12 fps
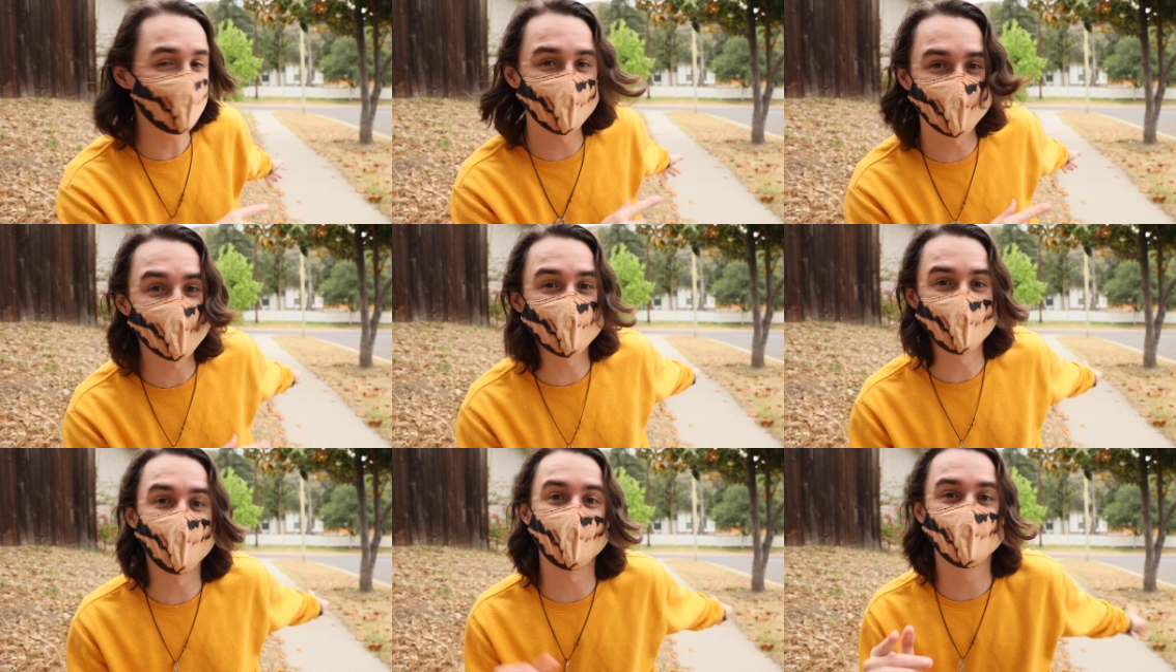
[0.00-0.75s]
the
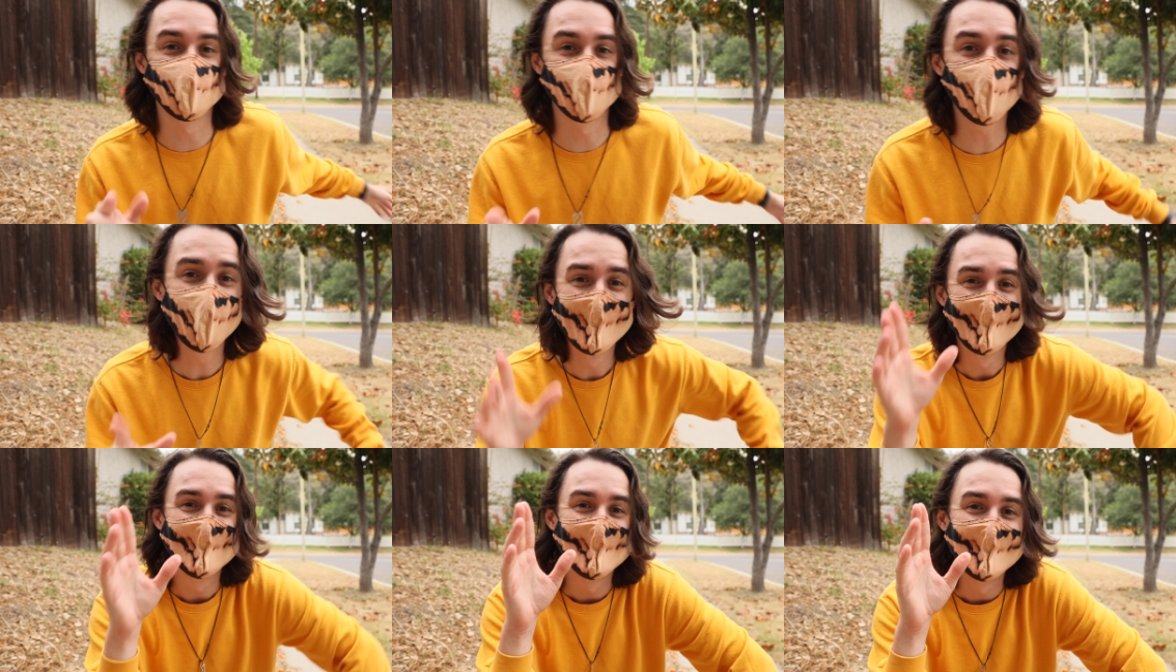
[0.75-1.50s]
6D Mark II,
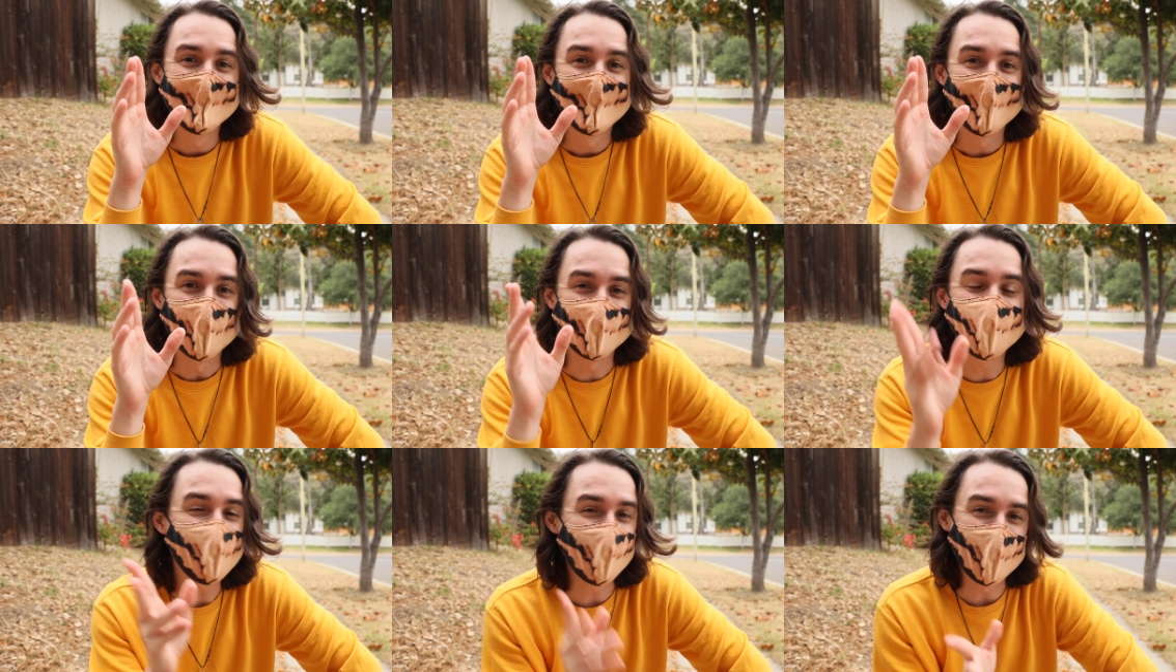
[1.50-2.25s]

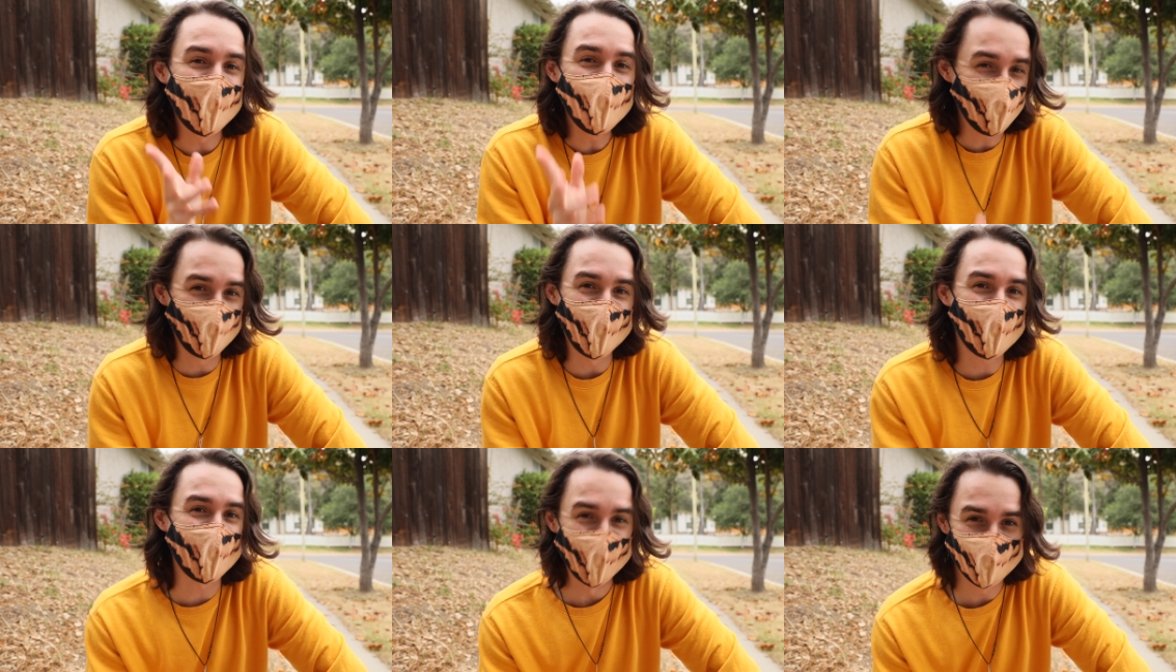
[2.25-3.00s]
the
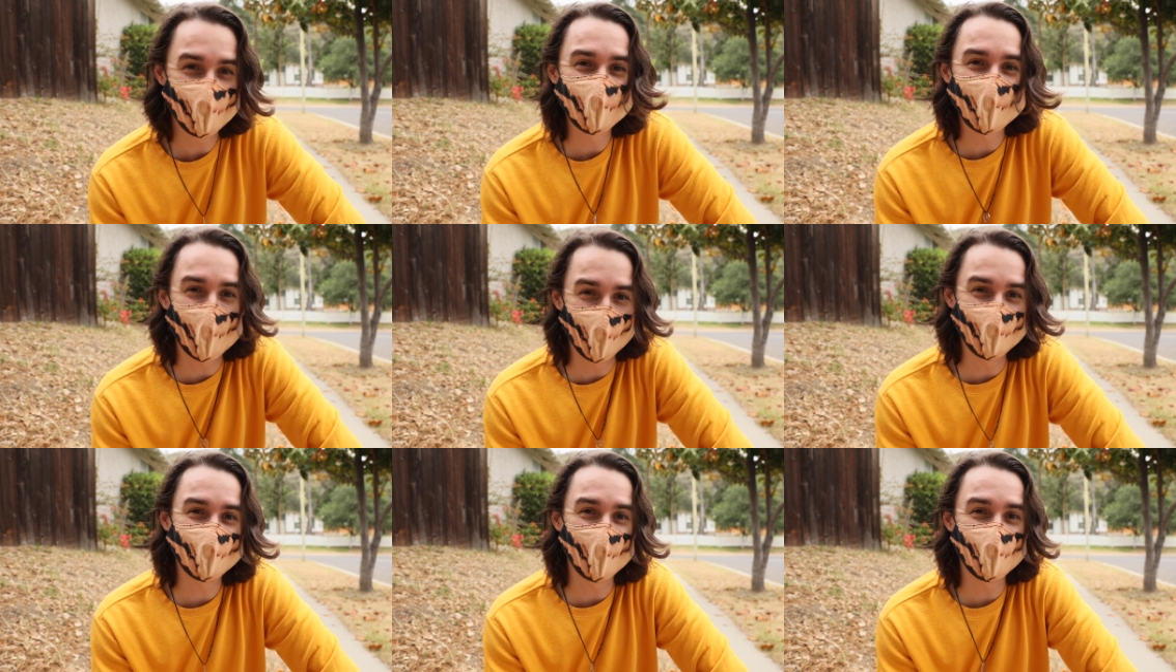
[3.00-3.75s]
in-body image
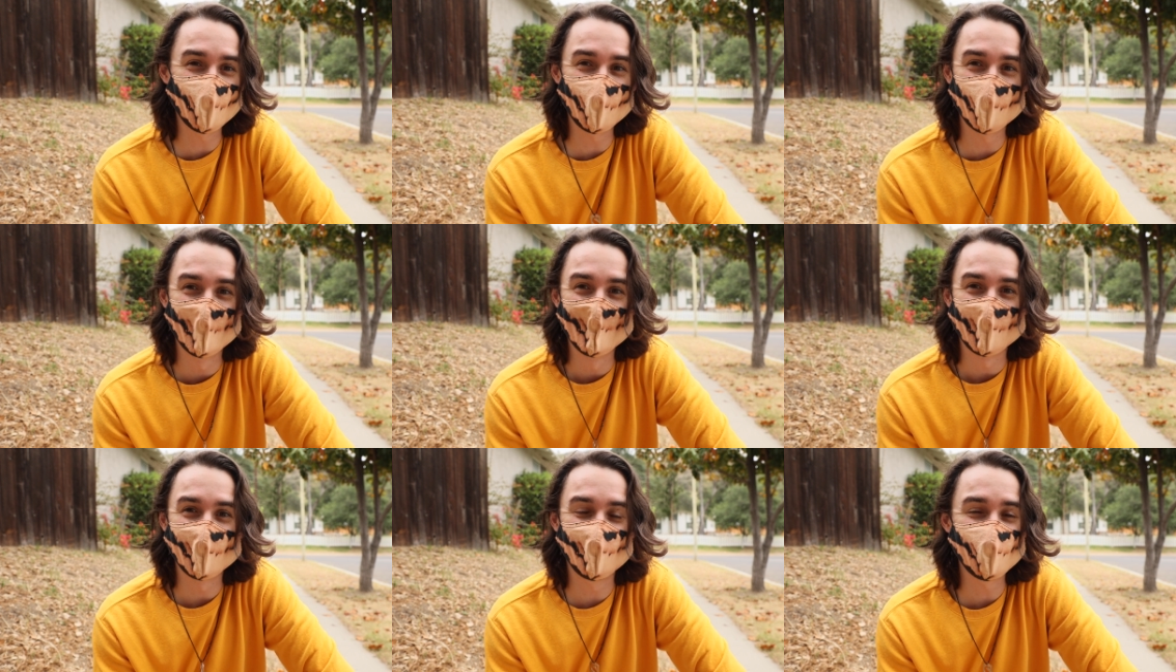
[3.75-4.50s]
stabilization
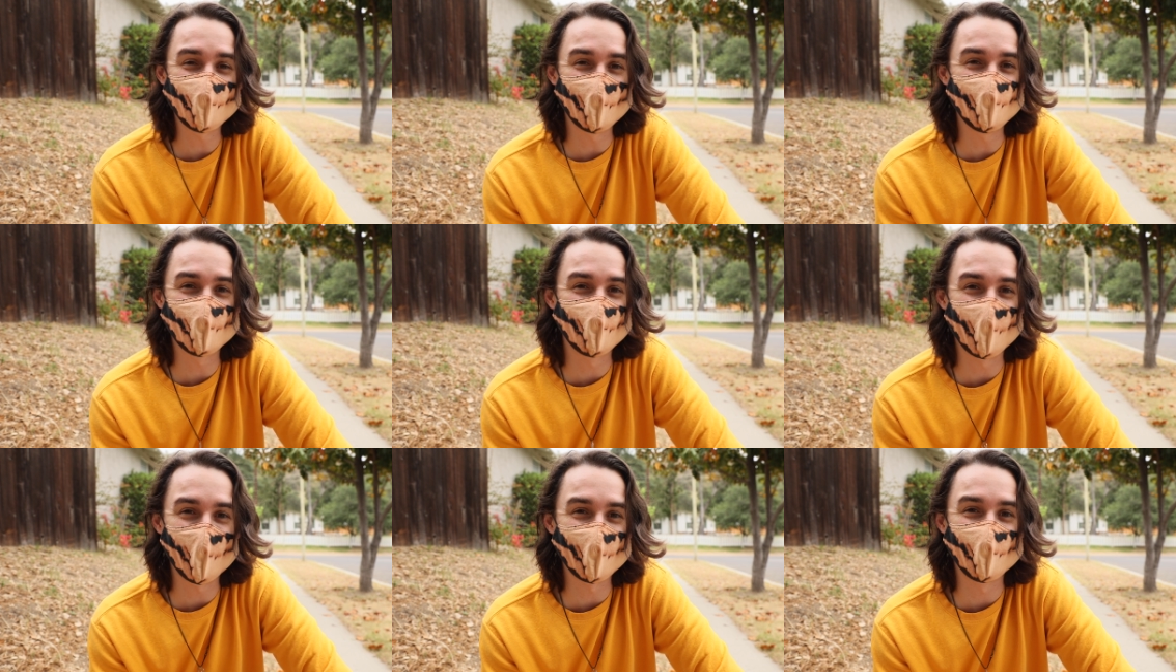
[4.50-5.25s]
just is
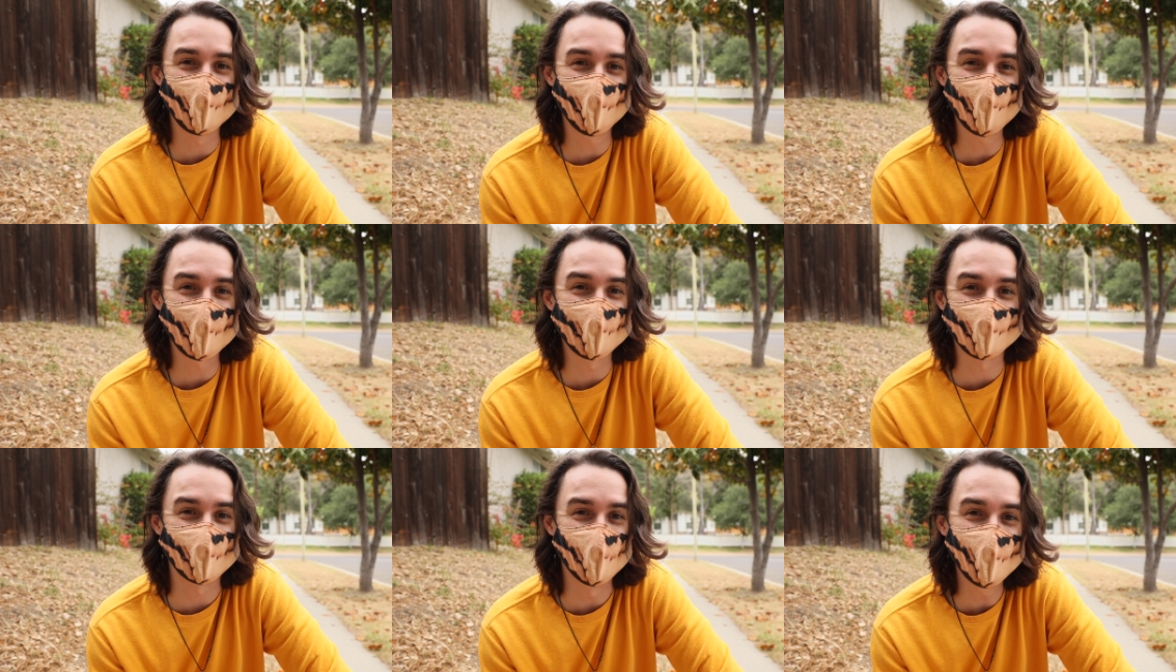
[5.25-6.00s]
not nearly
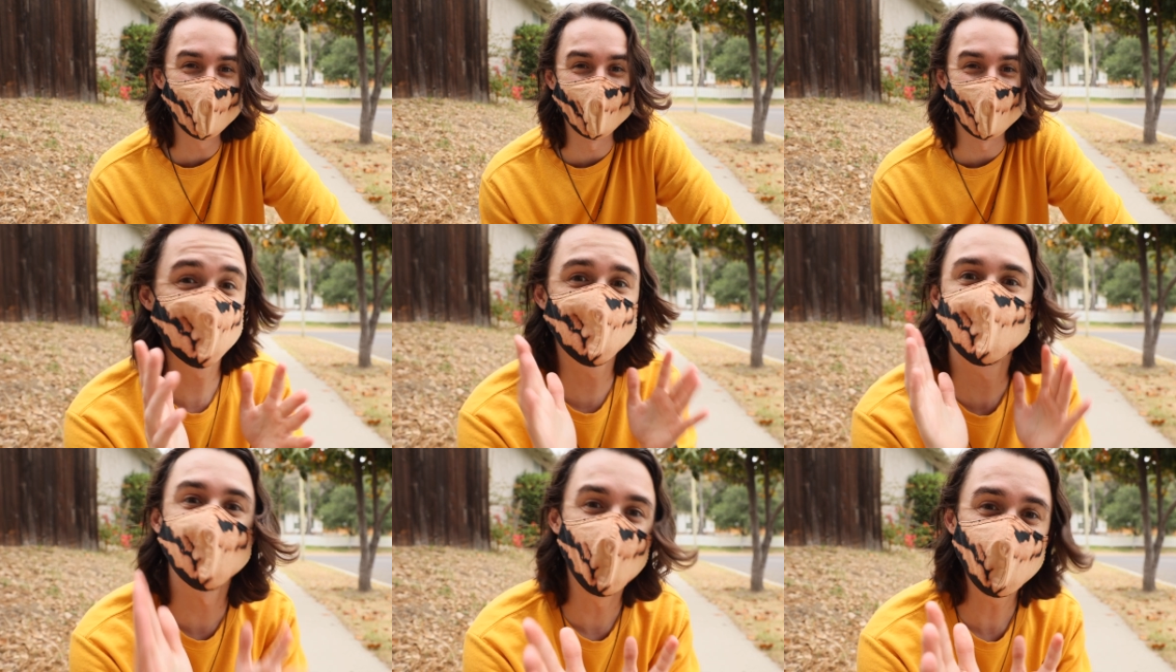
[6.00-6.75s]
as good. There's
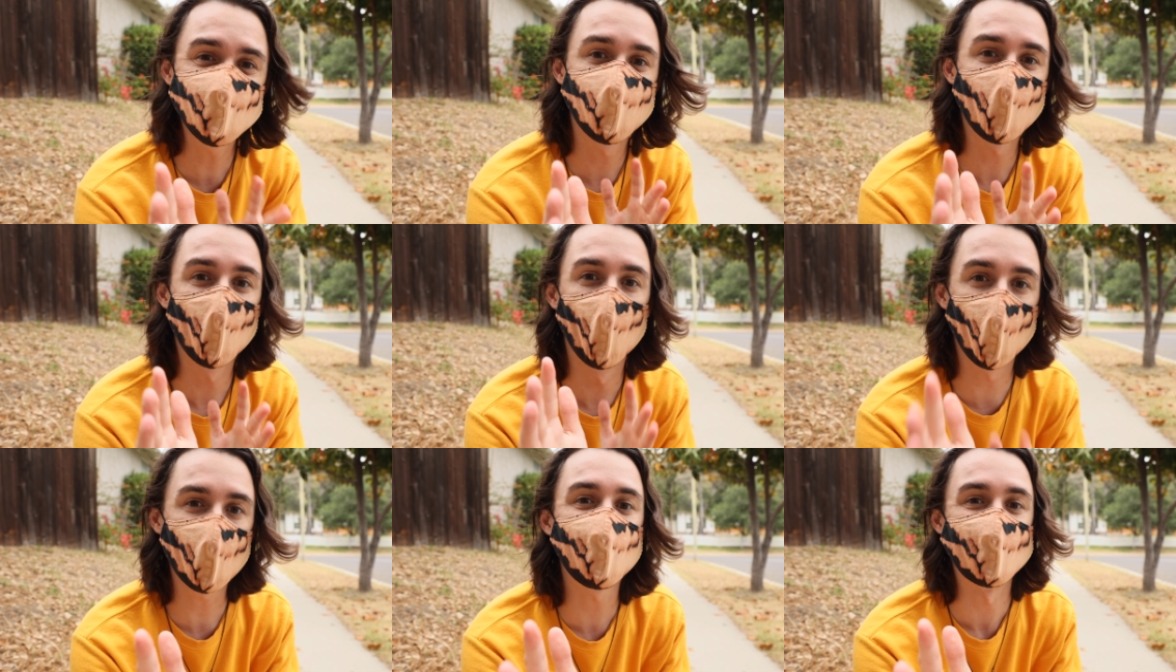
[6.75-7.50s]
so much more
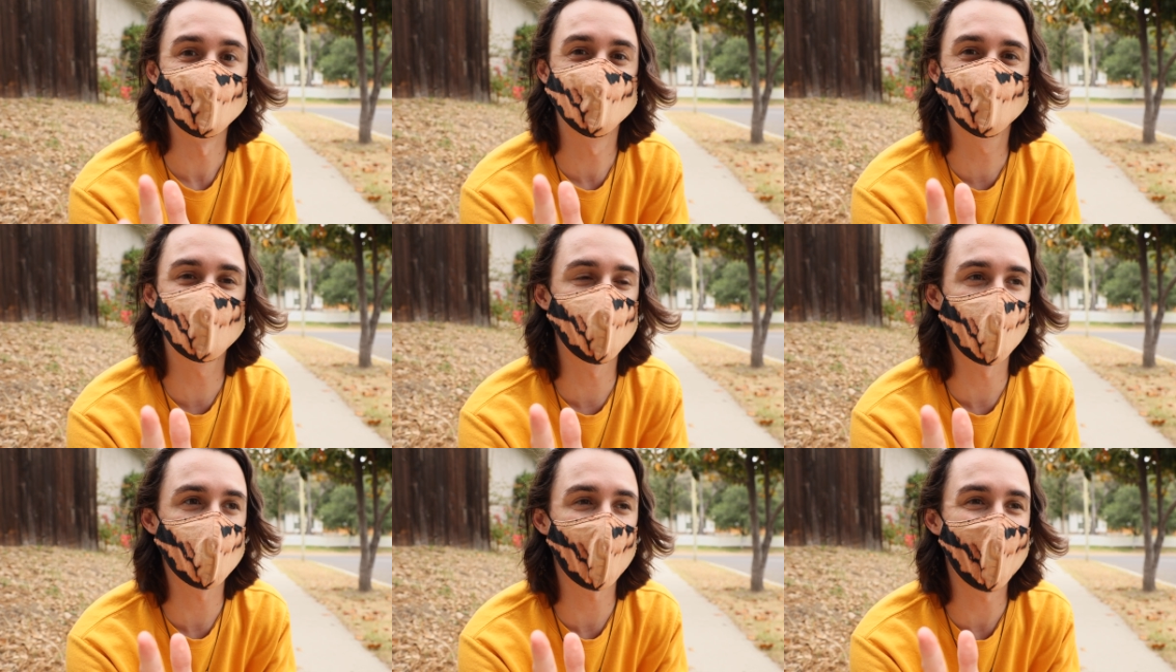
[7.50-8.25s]
warpage to the
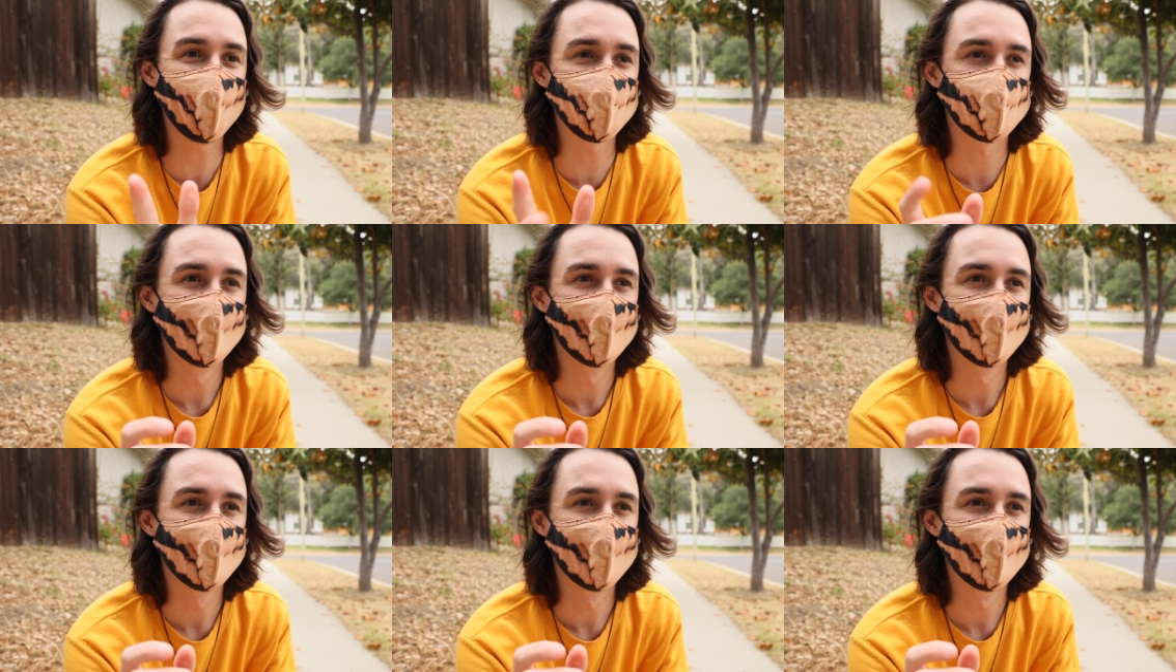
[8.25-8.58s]
point where I